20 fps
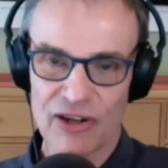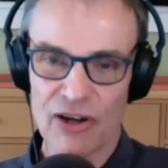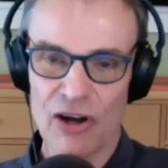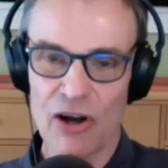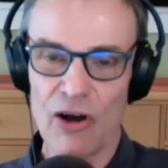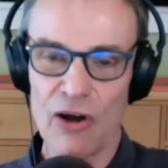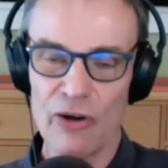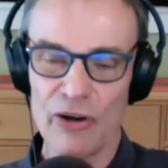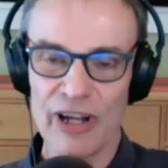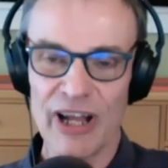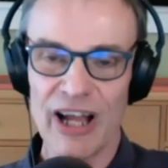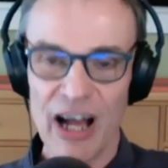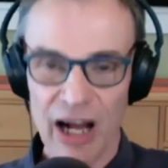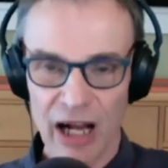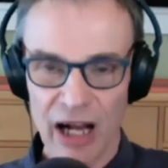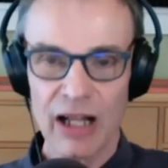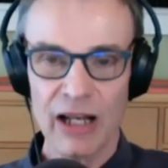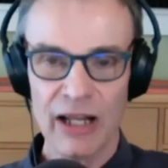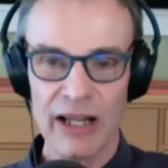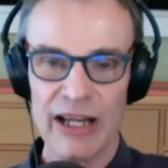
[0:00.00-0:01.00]
called
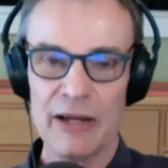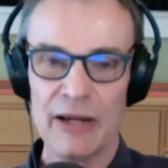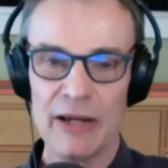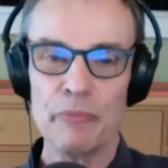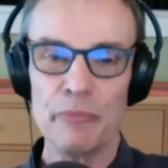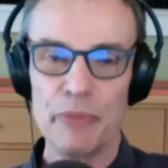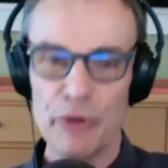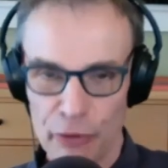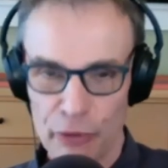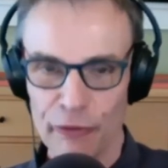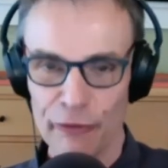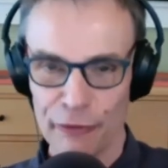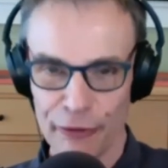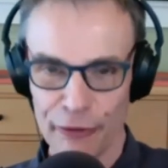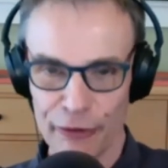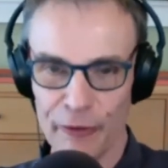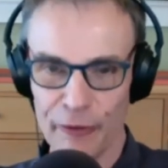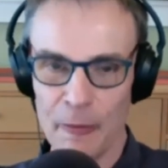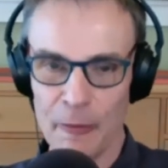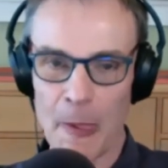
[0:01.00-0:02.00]
Ugly
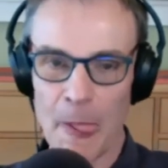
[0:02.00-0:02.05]
Beautiful.